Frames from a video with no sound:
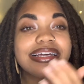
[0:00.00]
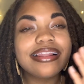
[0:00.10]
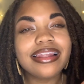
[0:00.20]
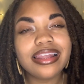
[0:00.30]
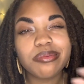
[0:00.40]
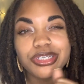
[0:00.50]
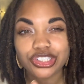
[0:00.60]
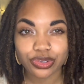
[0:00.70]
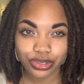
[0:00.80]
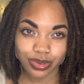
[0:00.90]
Let me show
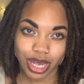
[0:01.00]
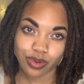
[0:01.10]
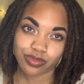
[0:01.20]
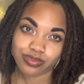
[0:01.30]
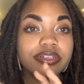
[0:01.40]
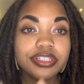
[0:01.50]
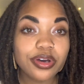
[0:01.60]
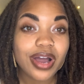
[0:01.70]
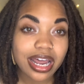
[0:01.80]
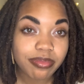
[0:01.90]
you how. So
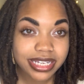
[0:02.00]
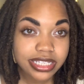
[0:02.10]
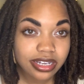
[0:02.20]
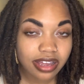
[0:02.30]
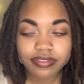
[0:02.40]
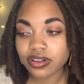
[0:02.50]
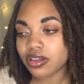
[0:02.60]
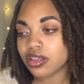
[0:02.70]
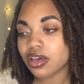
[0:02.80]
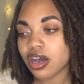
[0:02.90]
at a basic level,